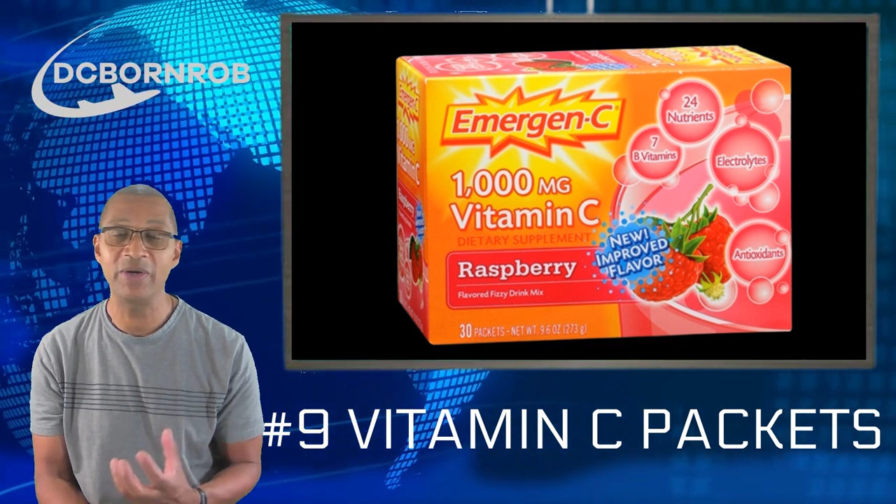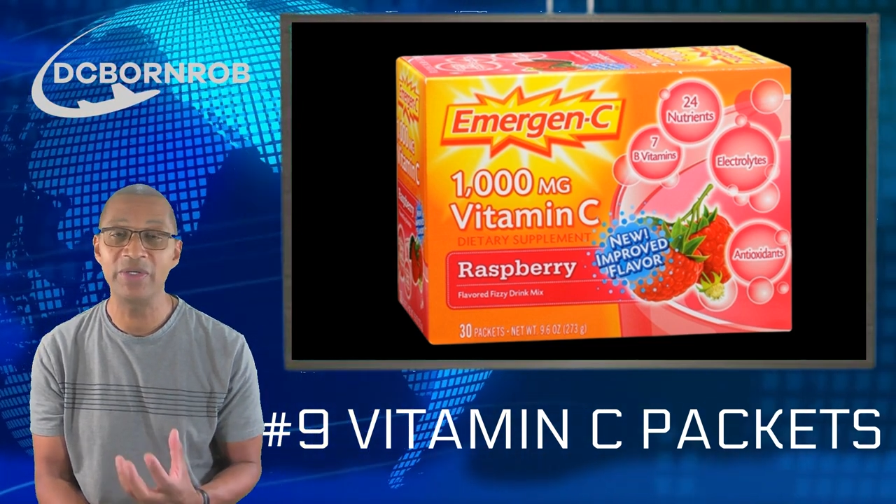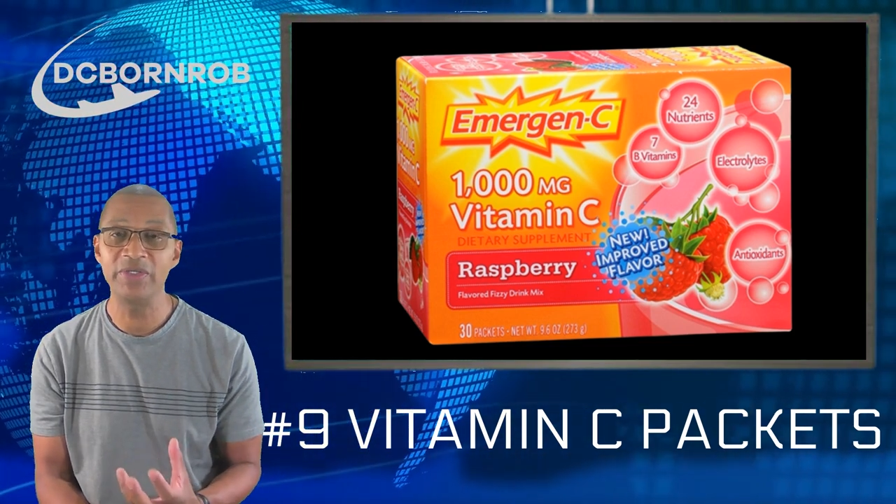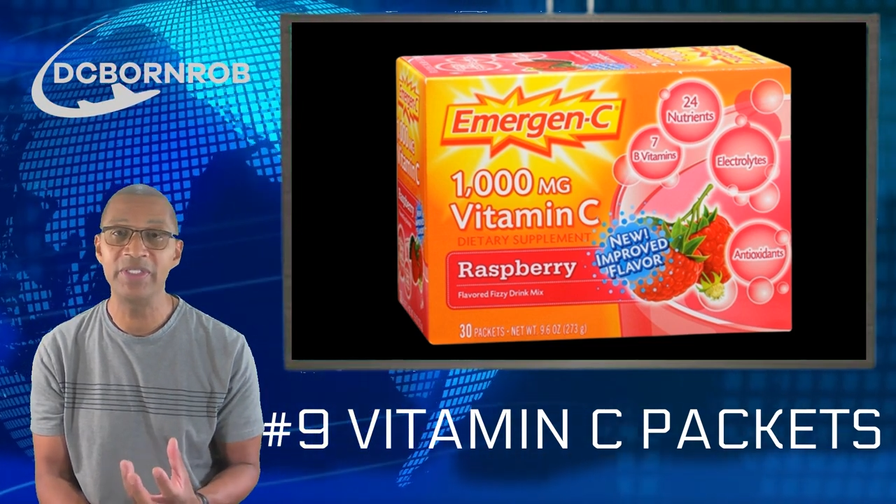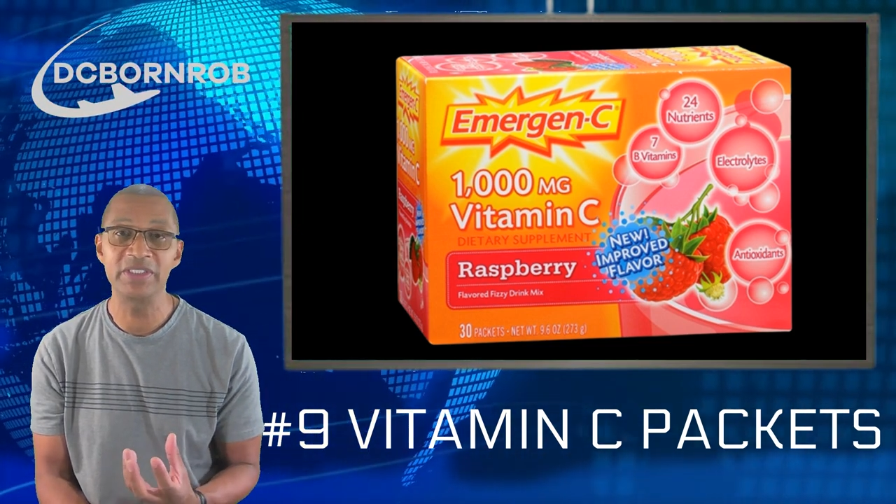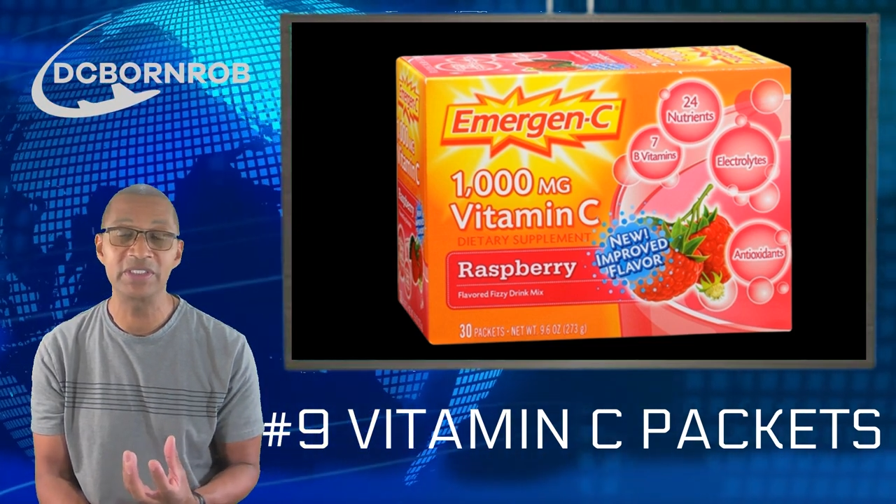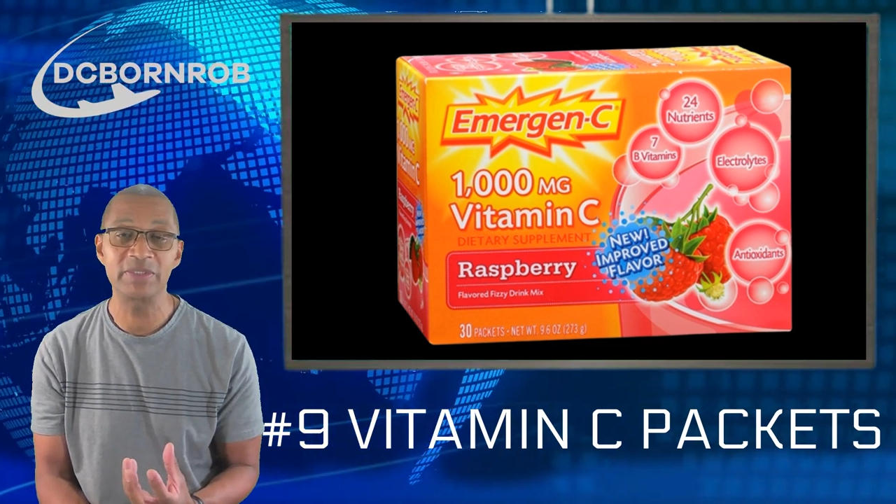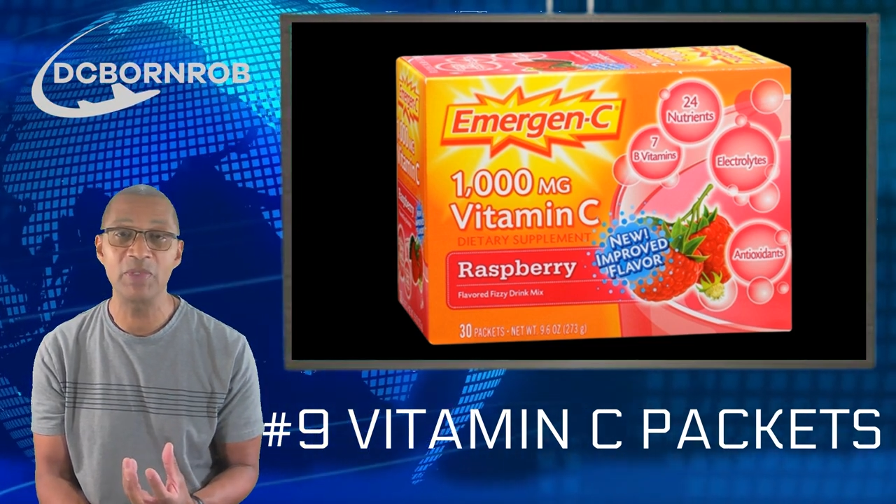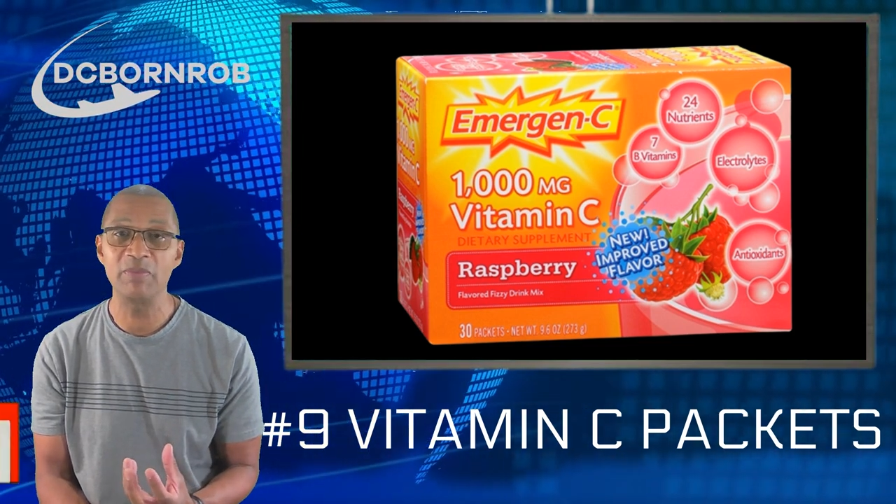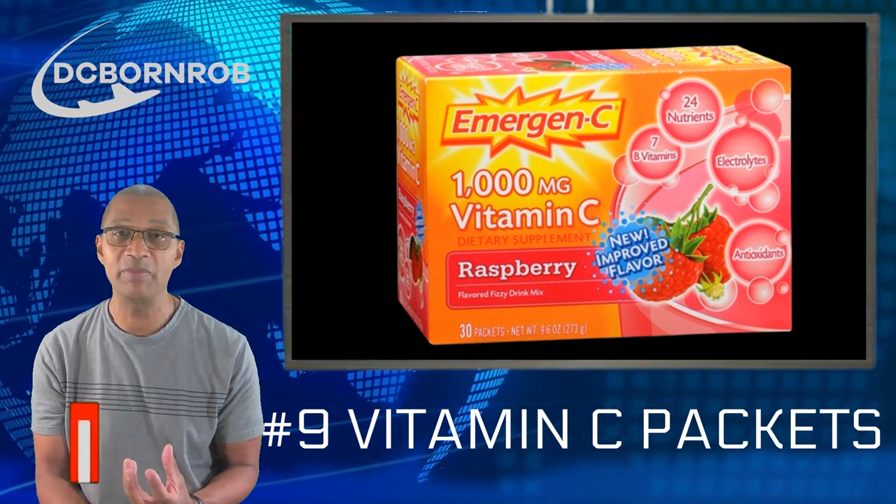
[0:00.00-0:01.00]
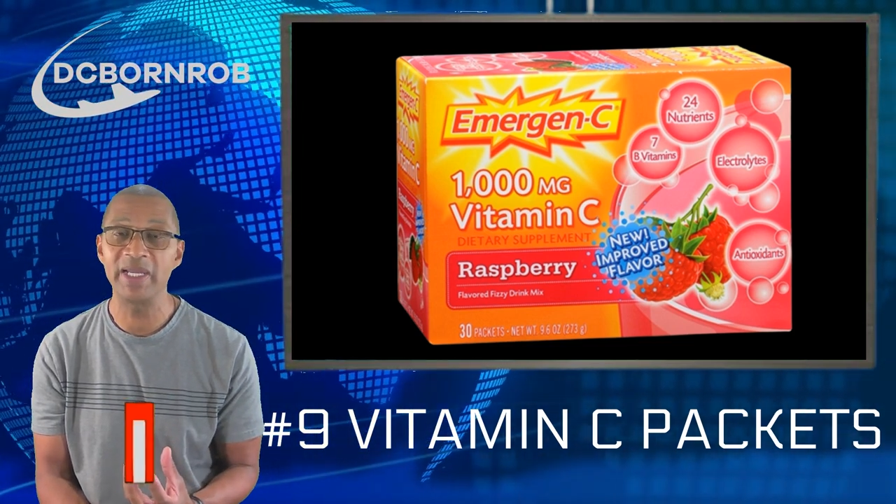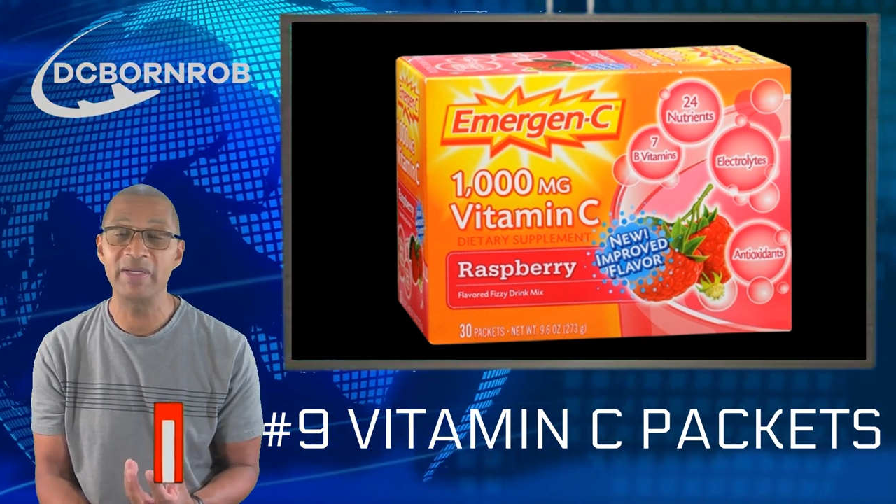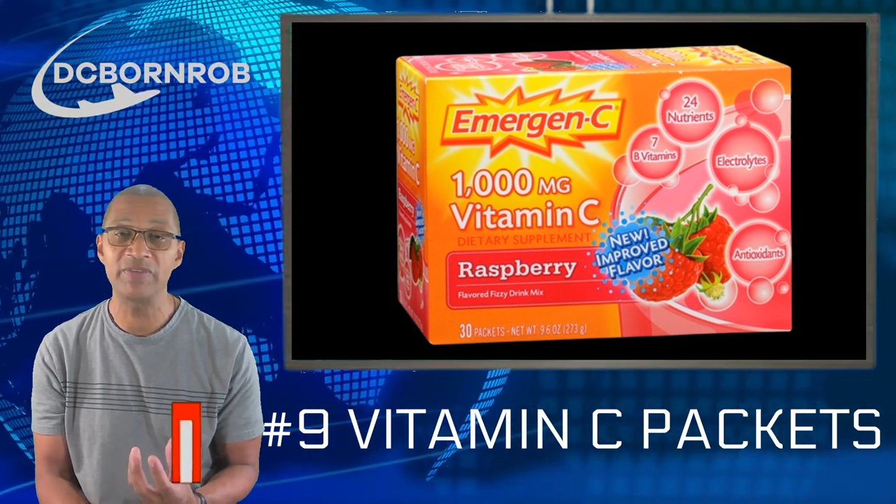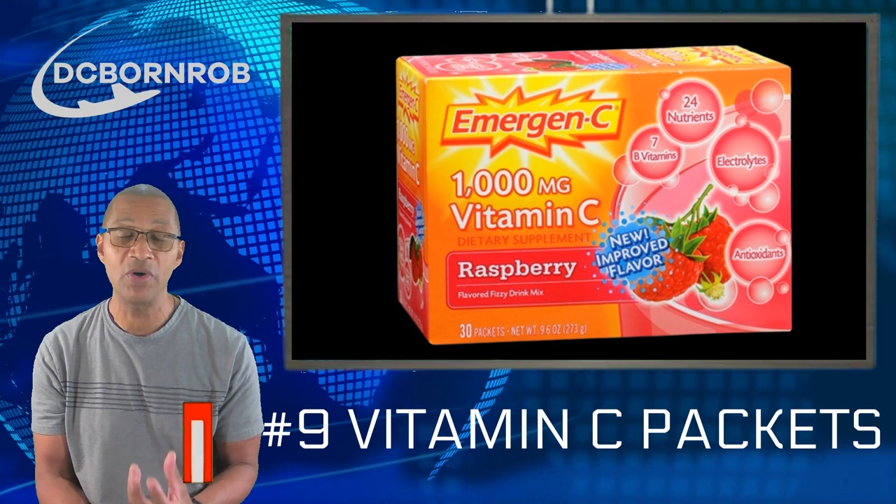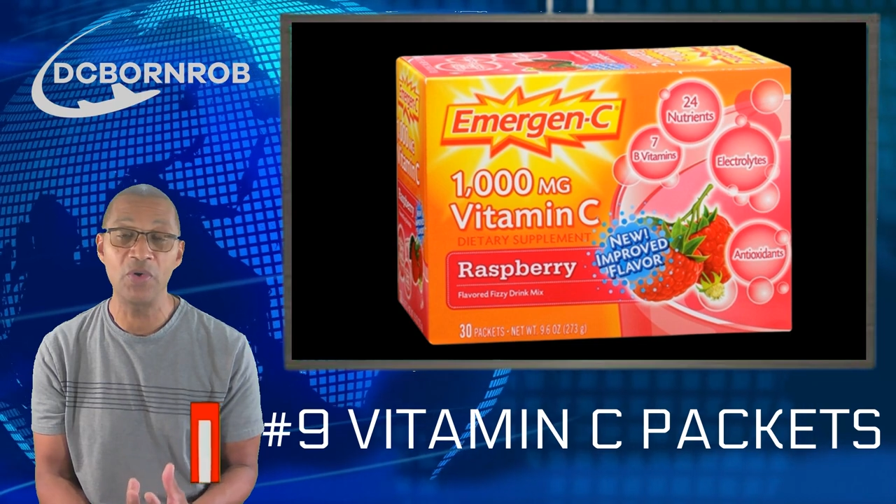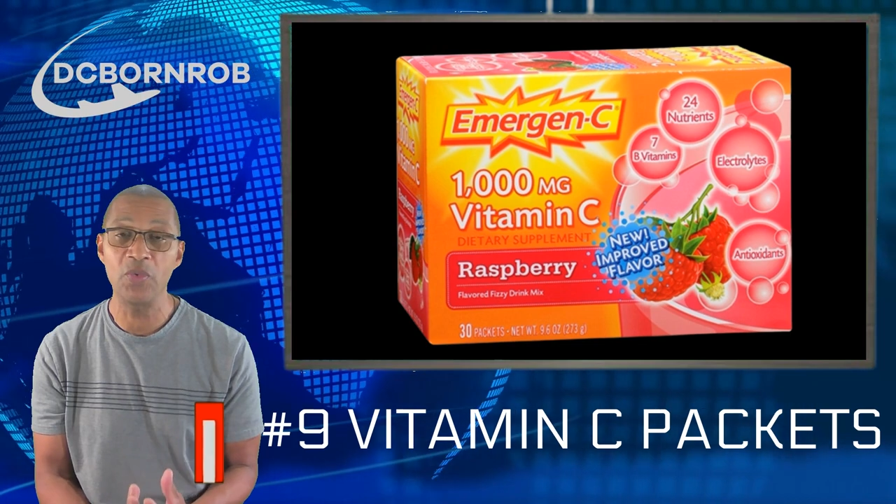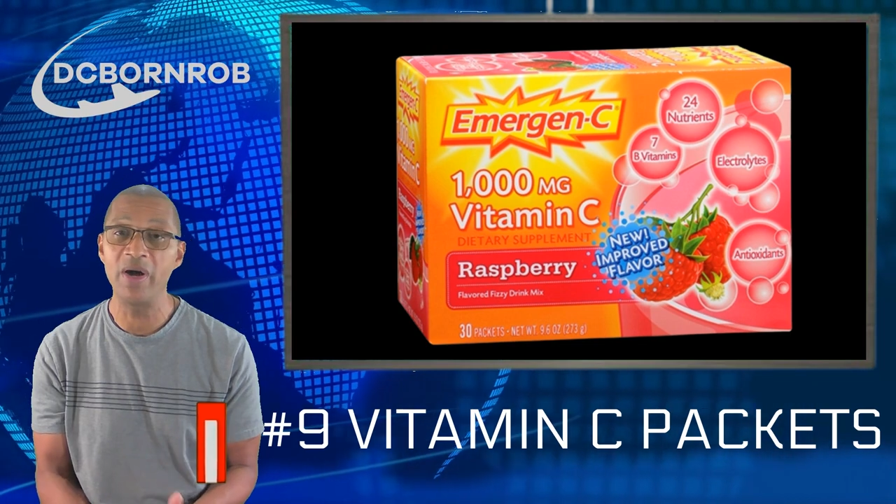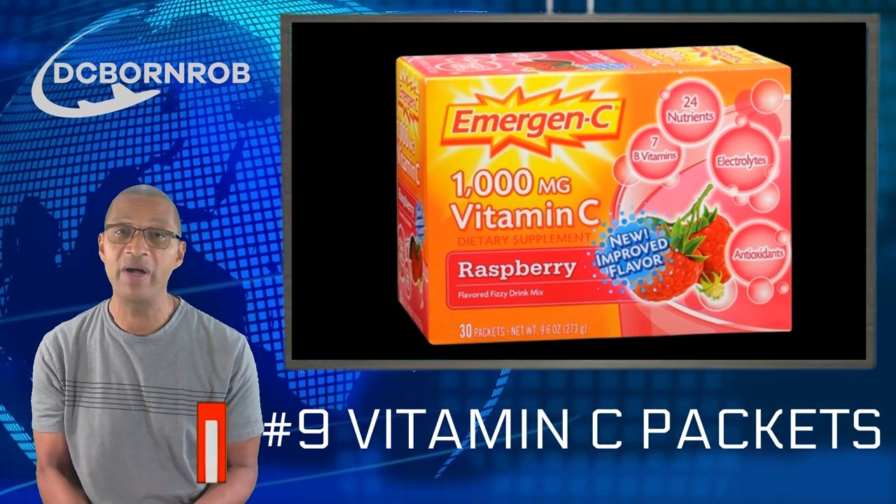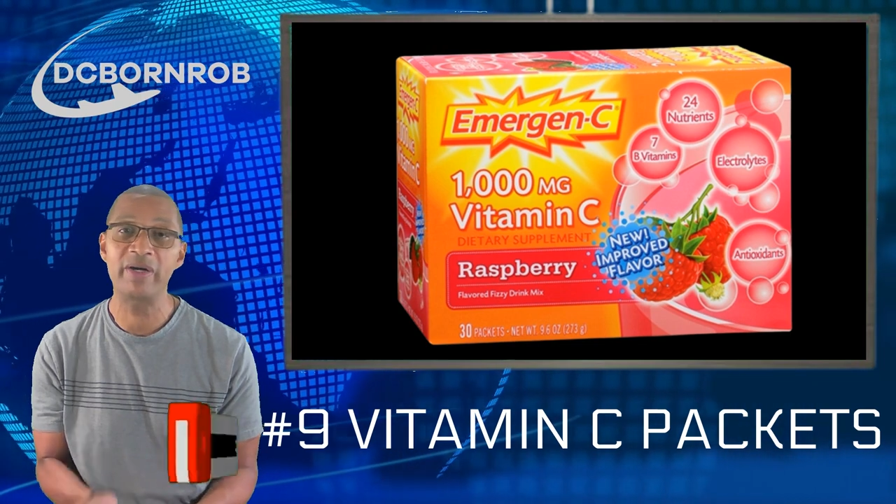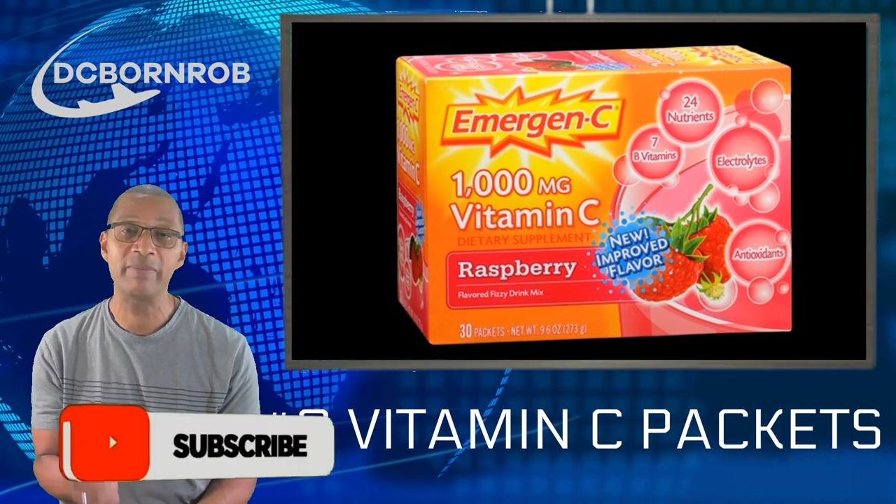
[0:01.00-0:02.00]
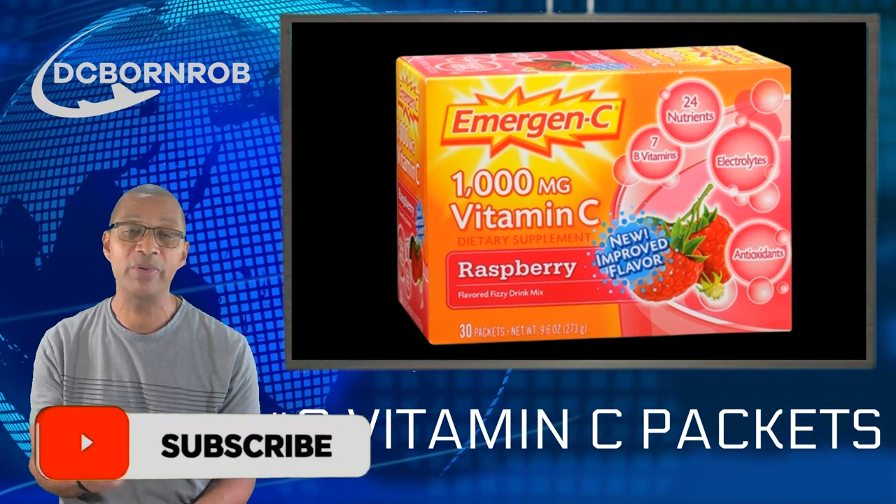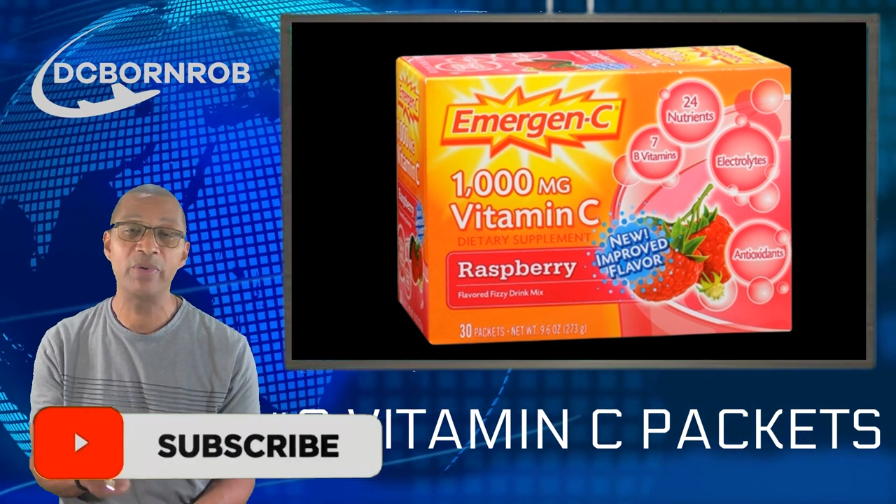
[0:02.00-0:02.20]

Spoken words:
All you need is a small bottle of cold water,